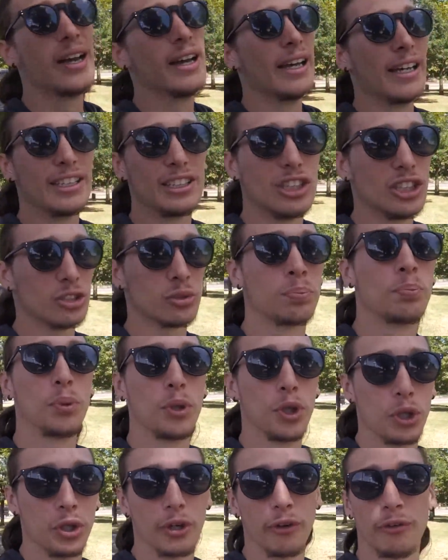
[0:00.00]
It's just
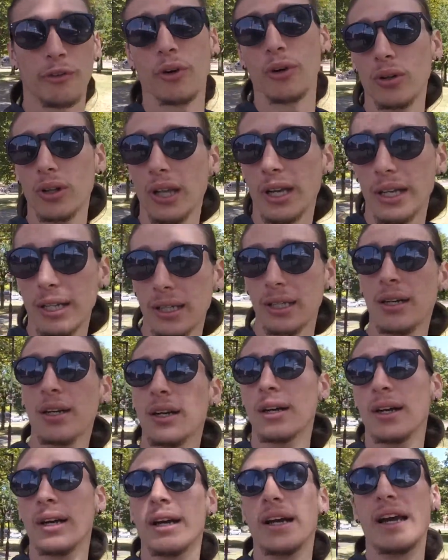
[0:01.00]
beautiful. Like,
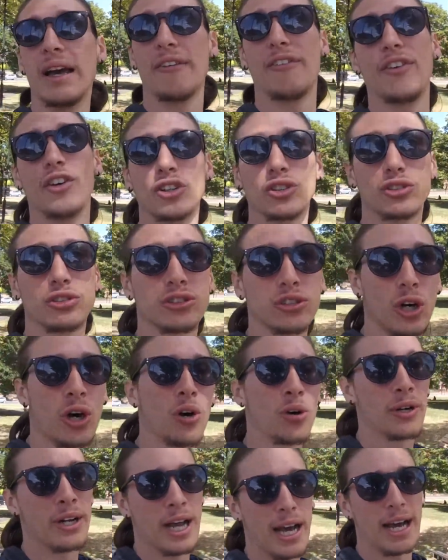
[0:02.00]
it feels so
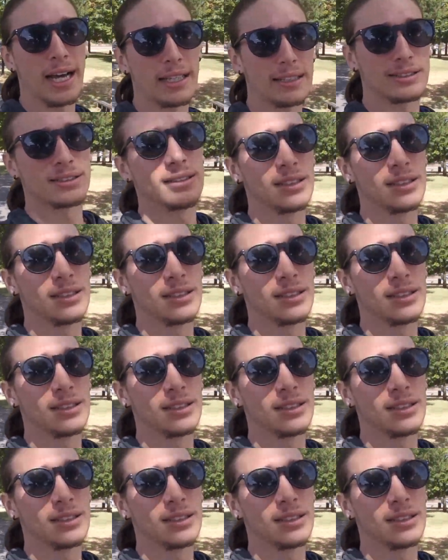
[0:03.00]
nice.